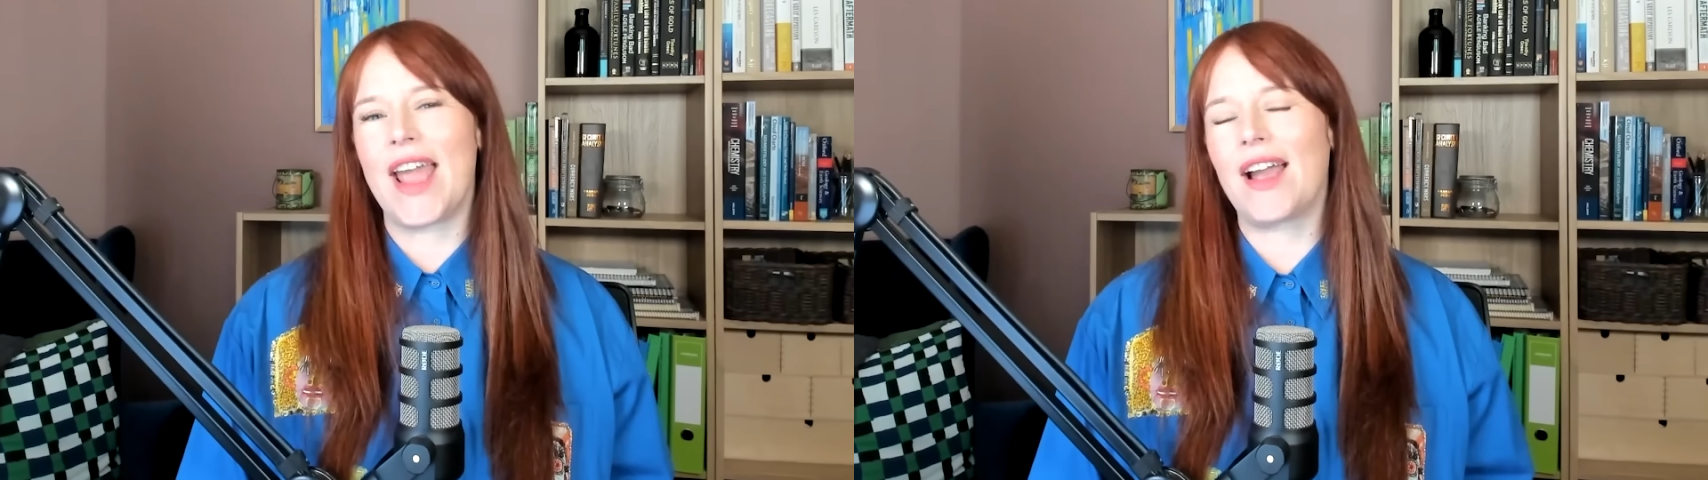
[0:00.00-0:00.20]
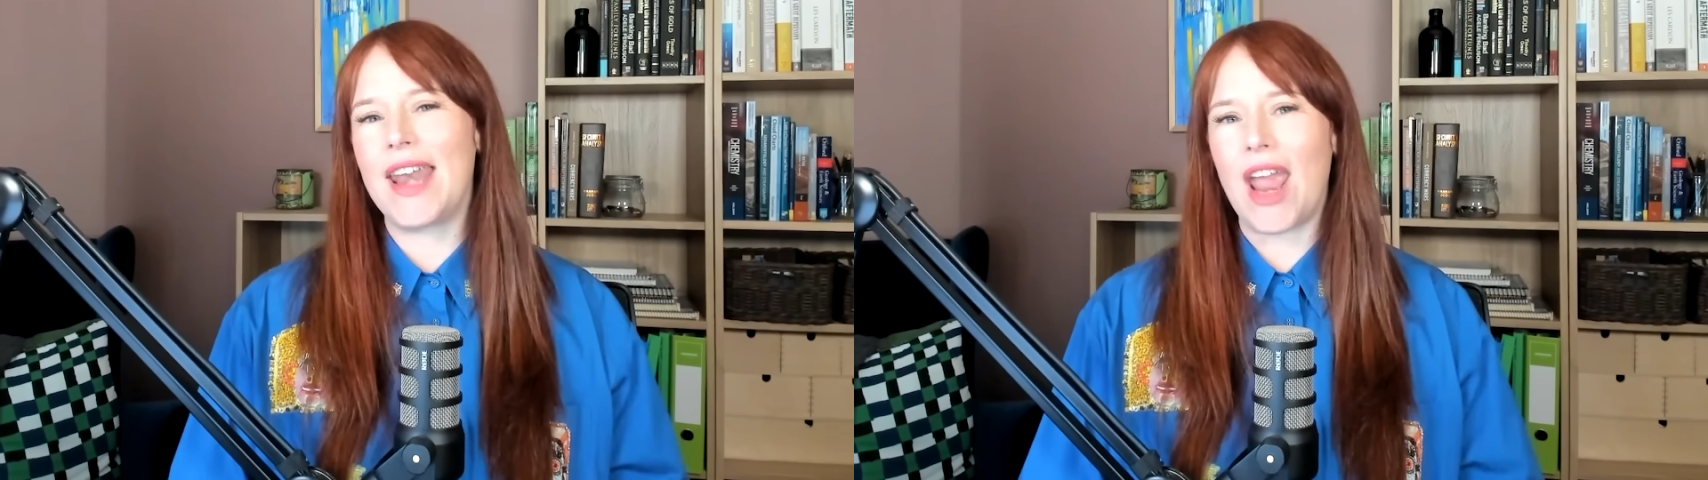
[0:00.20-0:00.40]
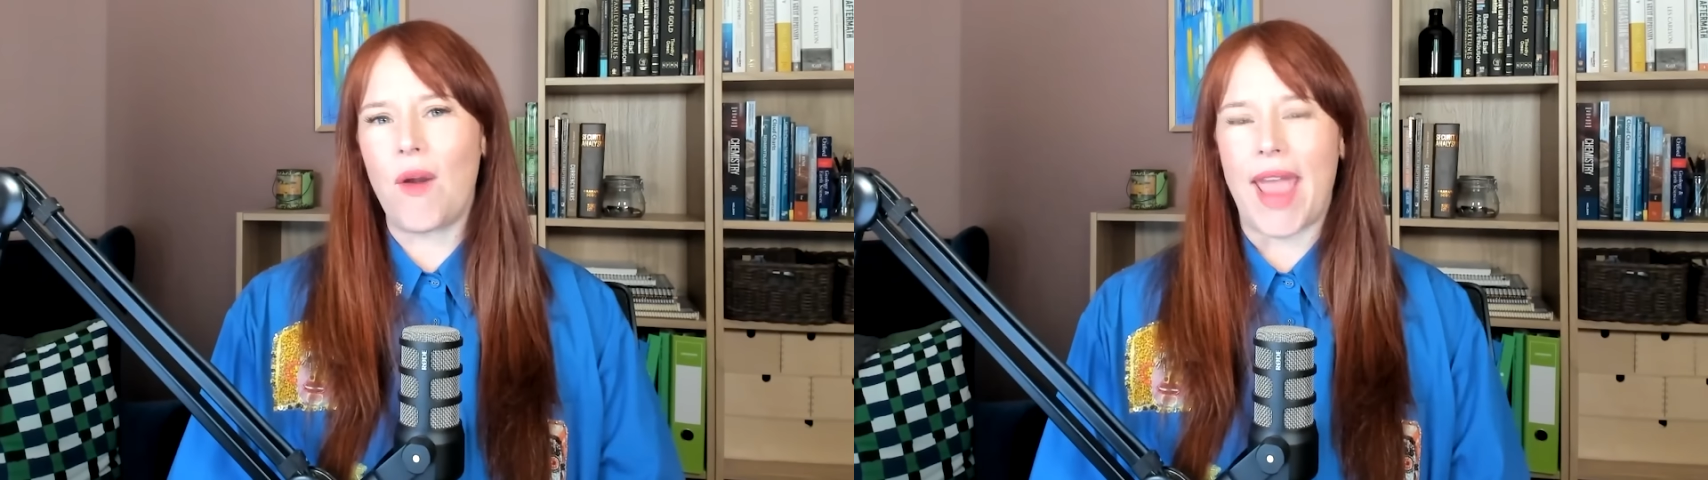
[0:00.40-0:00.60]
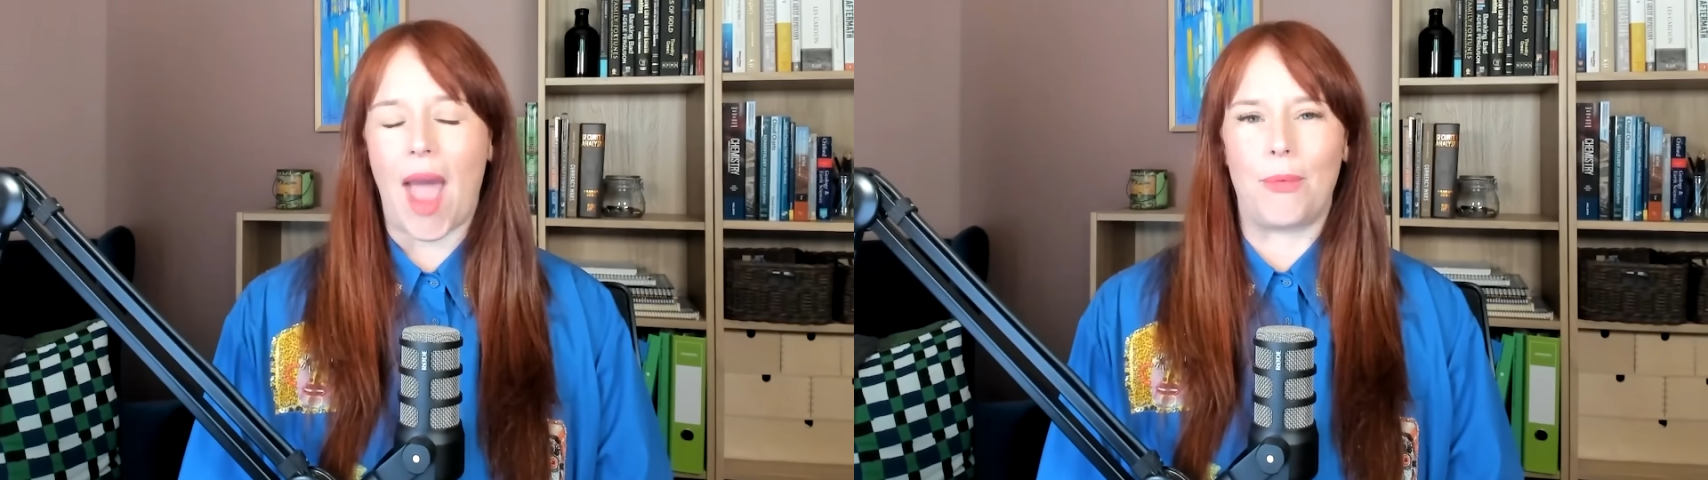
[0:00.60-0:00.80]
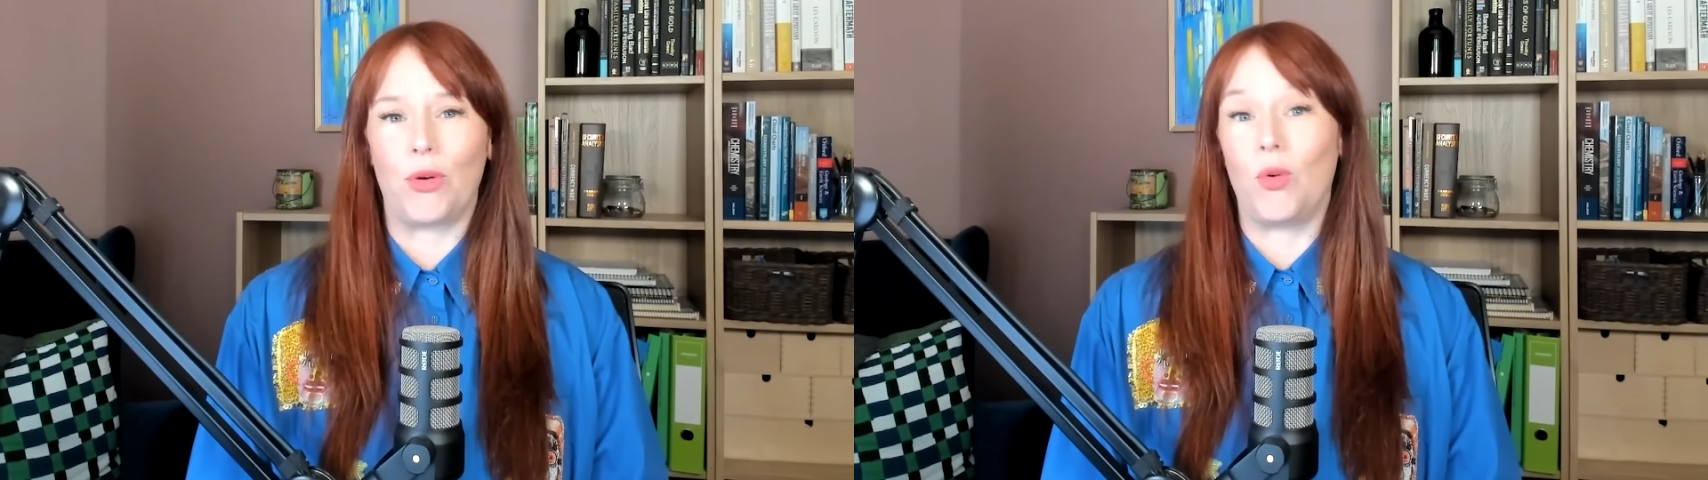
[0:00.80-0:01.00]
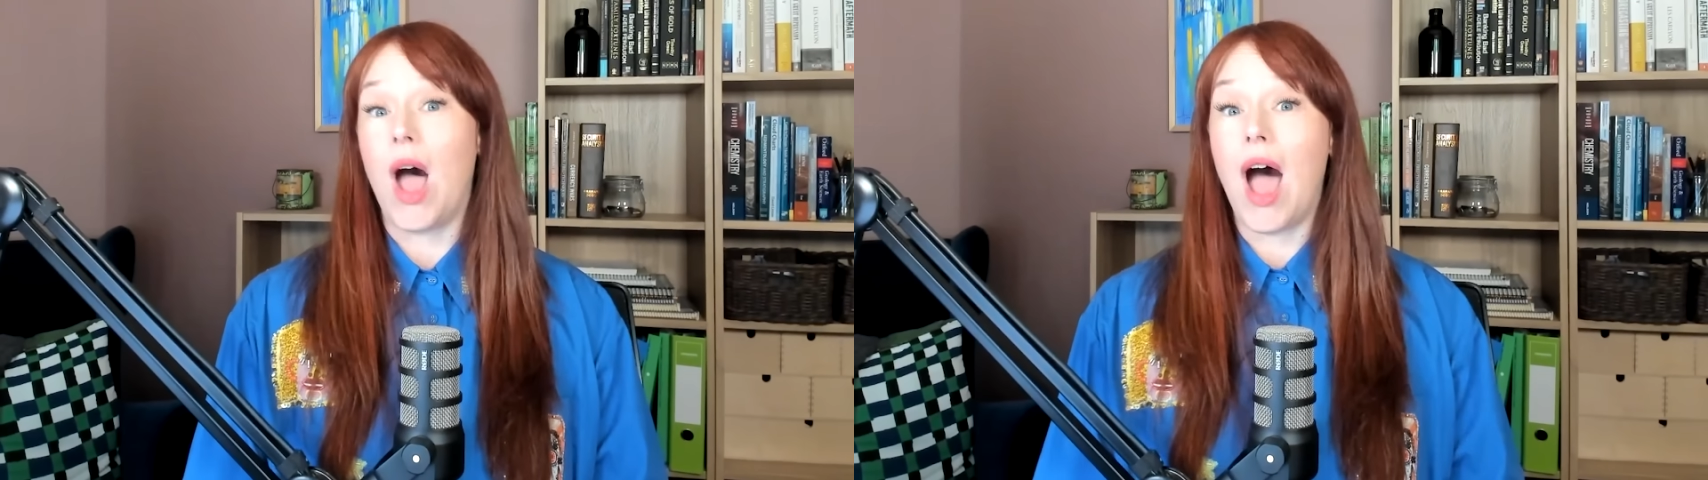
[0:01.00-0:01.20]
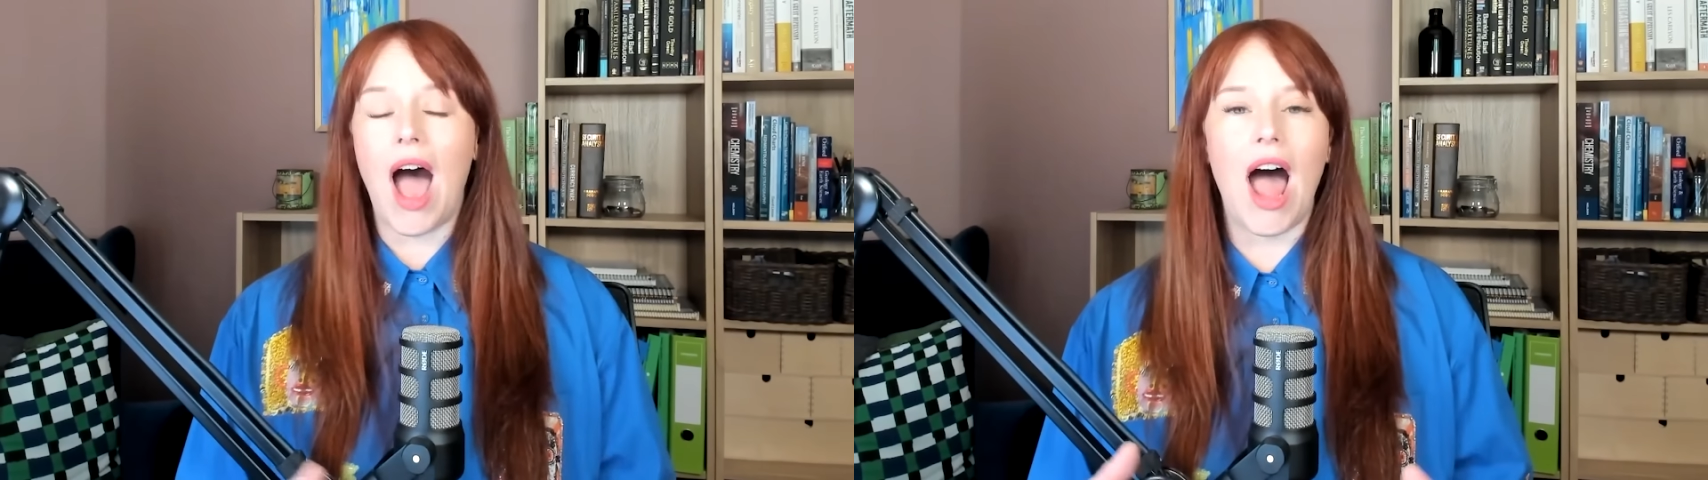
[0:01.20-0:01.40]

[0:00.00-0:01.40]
Now, Canary Capital